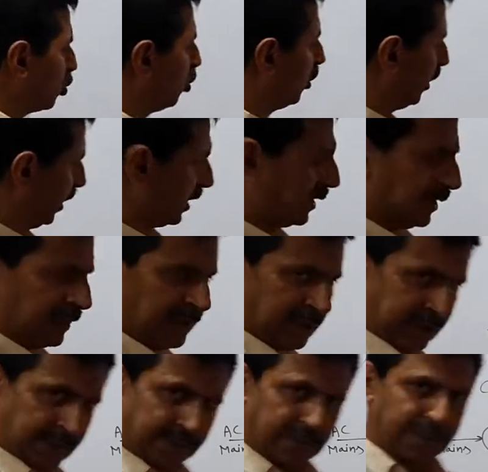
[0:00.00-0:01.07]
in a single
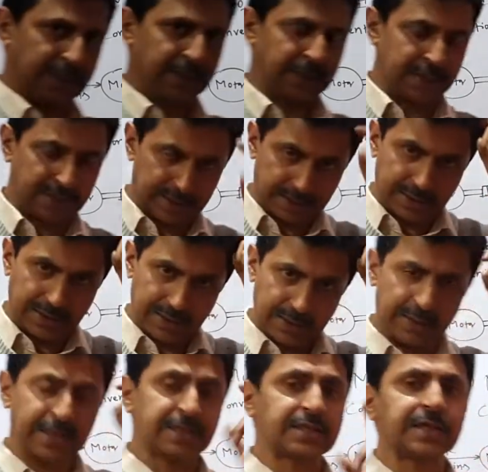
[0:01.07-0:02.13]
block.
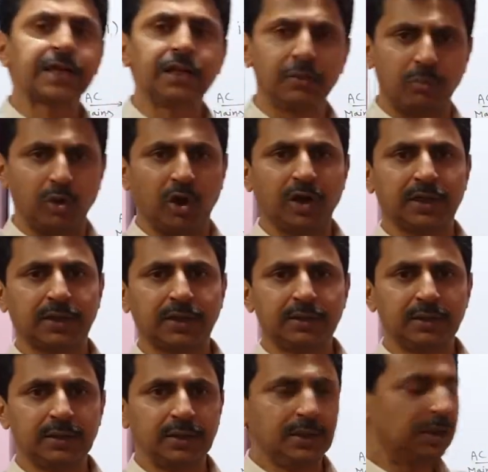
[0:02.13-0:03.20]
But this block actually
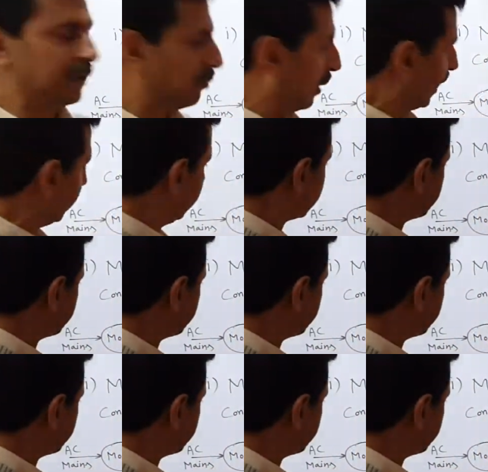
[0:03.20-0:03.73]
comprises of an